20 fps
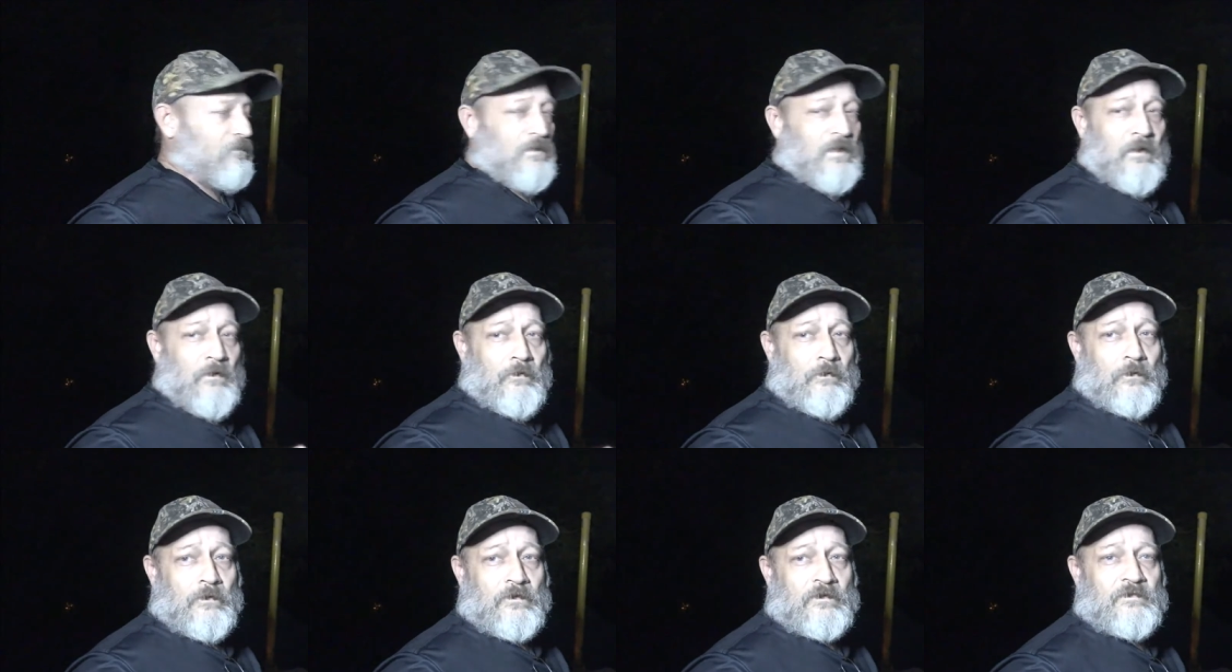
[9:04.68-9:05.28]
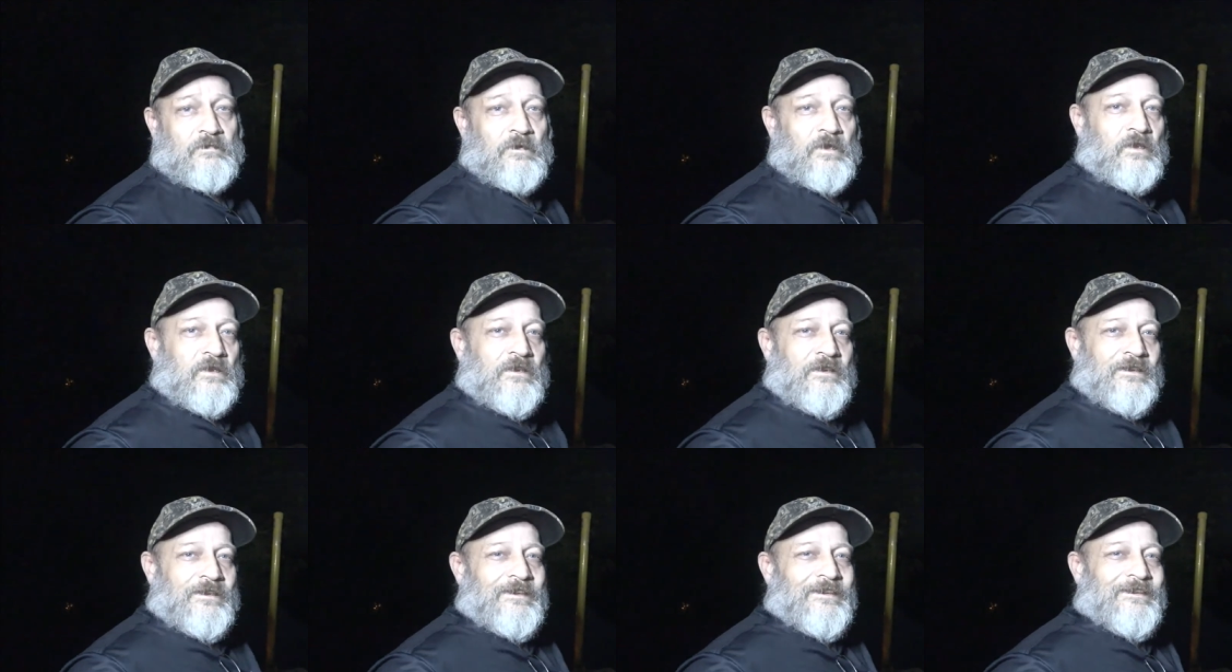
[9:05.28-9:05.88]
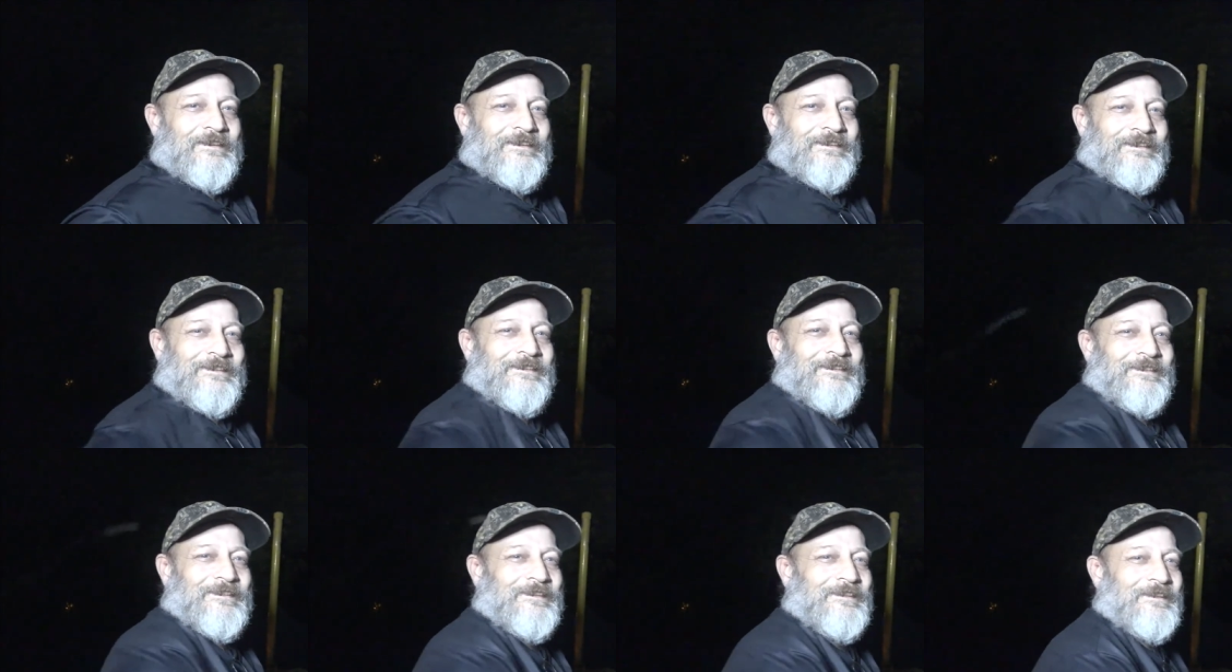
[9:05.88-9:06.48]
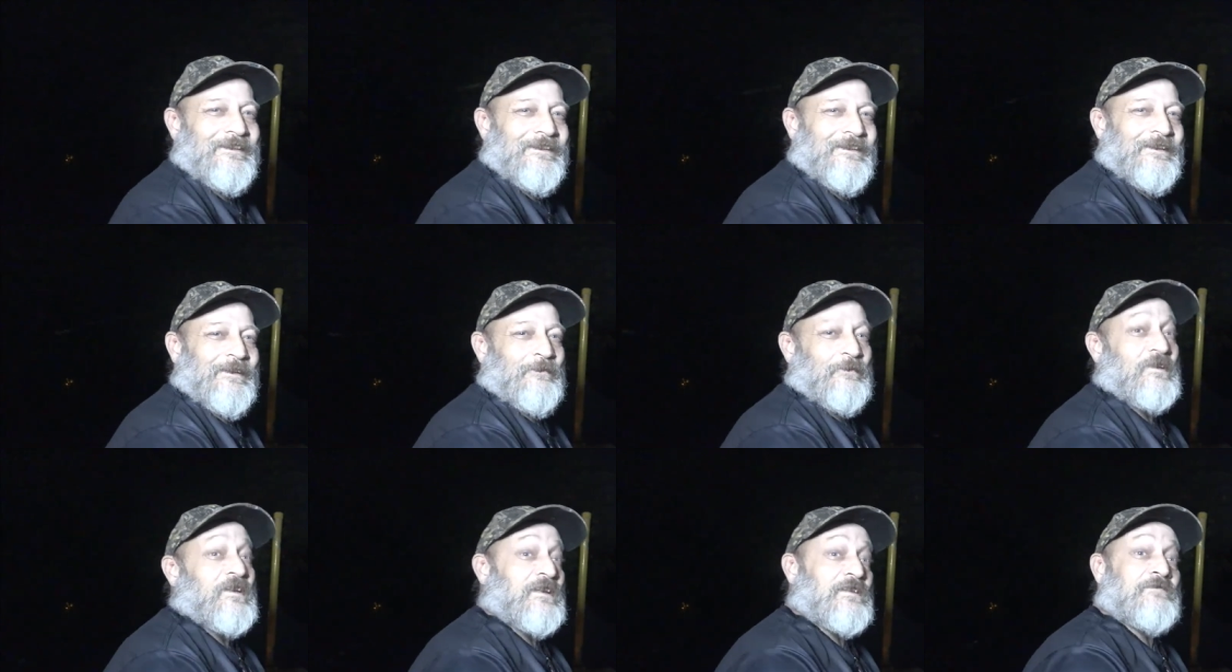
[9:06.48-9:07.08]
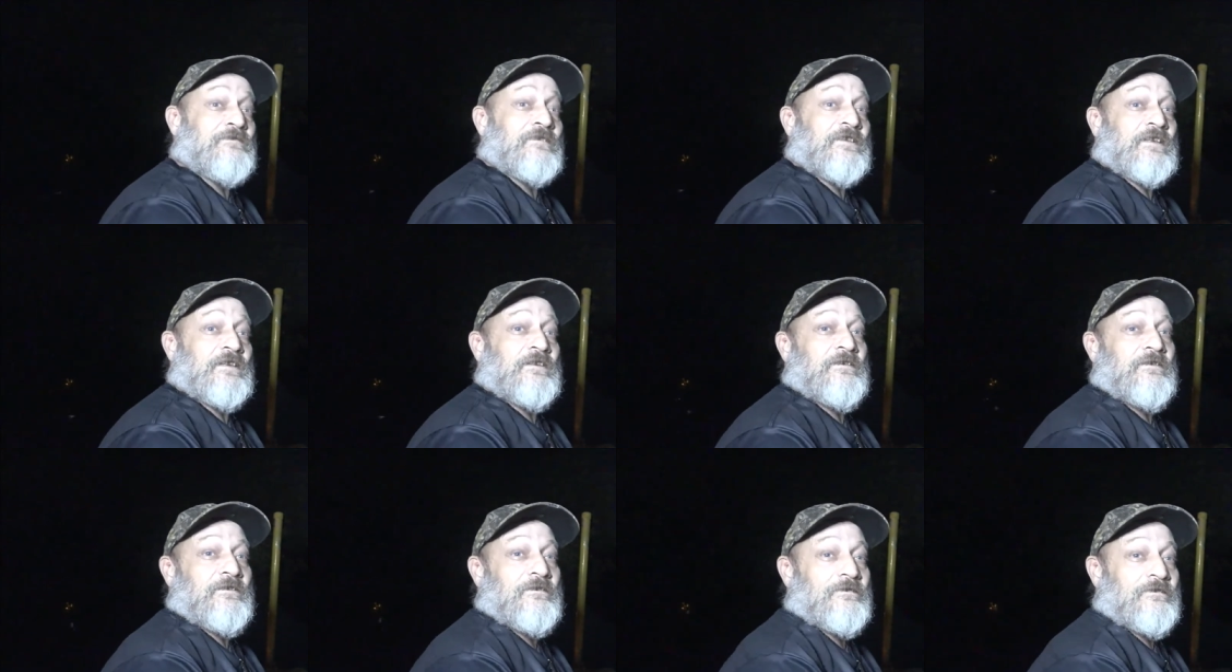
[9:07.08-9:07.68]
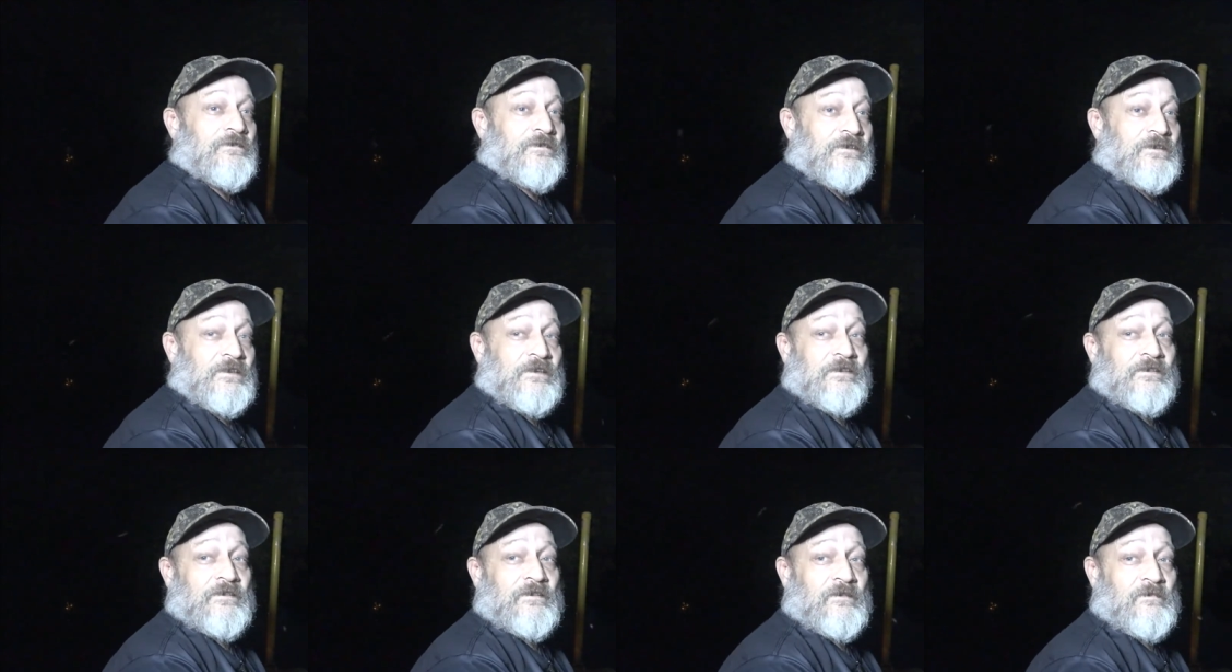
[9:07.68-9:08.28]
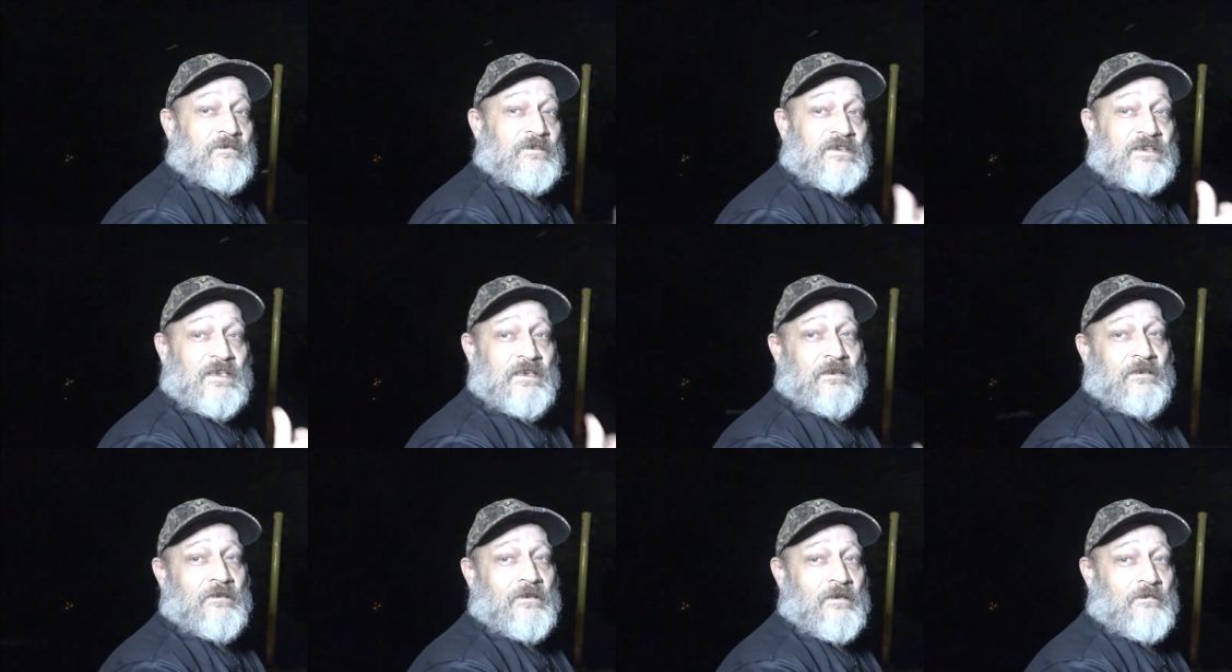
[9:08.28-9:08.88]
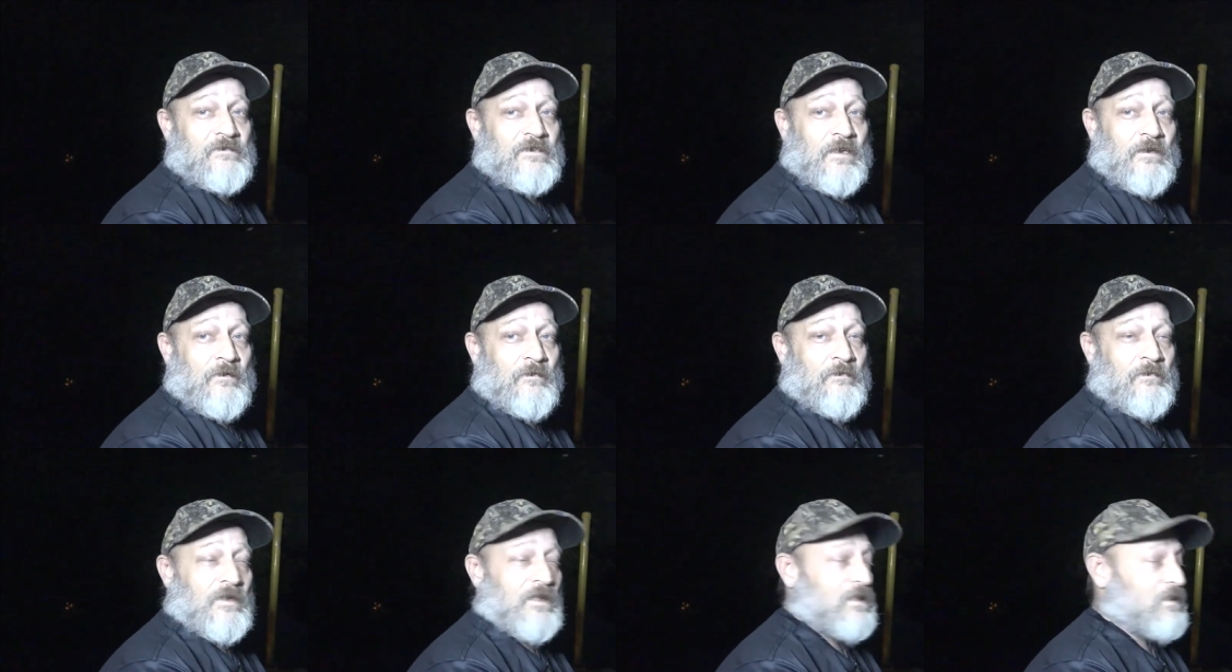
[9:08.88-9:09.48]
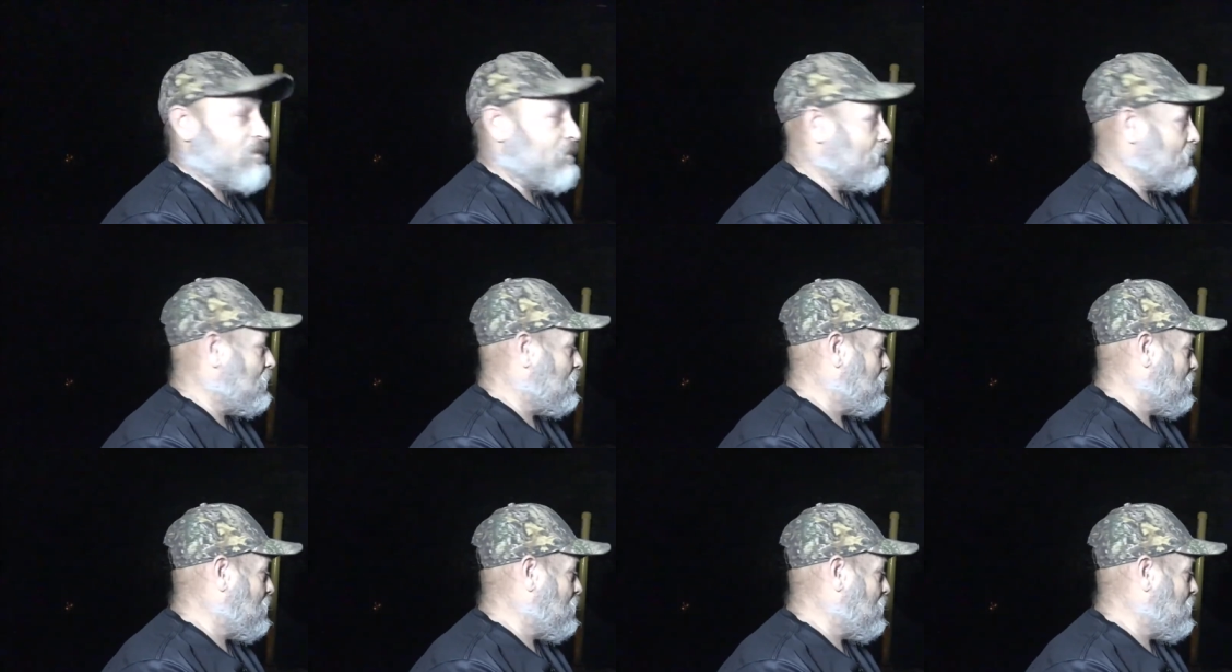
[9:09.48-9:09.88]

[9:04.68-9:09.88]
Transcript: that works, but but that's what they do, and then a mosquito comes out and bites you.